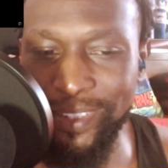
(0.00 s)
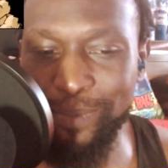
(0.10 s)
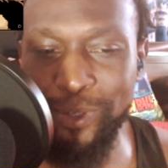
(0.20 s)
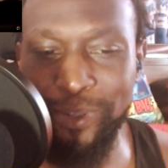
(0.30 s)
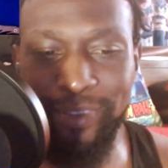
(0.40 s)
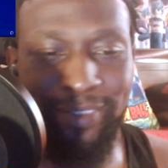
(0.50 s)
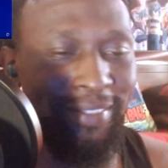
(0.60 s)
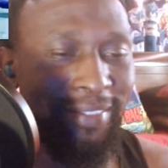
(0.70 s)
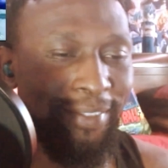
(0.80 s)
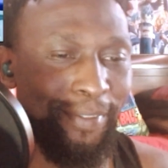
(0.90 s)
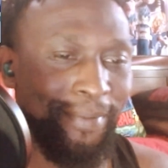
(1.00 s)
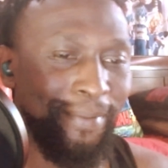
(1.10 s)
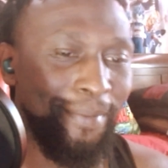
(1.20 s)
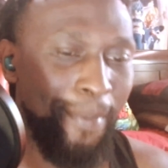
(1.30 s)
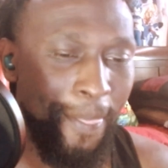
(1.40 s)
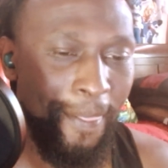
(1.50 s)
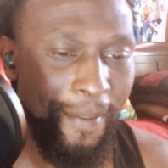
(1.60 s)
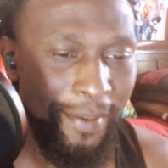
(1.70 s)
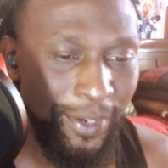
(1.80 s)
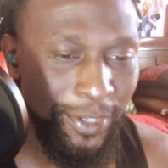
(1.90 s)
moon.
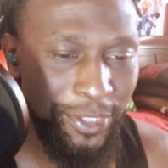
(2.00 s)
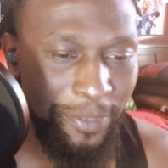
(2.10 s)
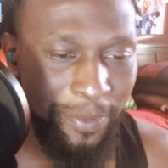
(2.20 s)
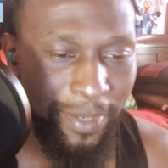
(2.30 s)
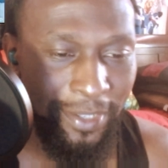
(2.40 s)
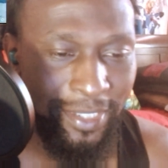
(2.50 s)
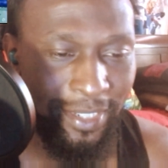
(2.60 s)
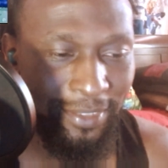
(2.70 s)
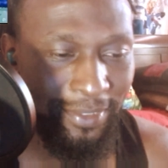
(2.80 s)
Oh, Super Mario sound.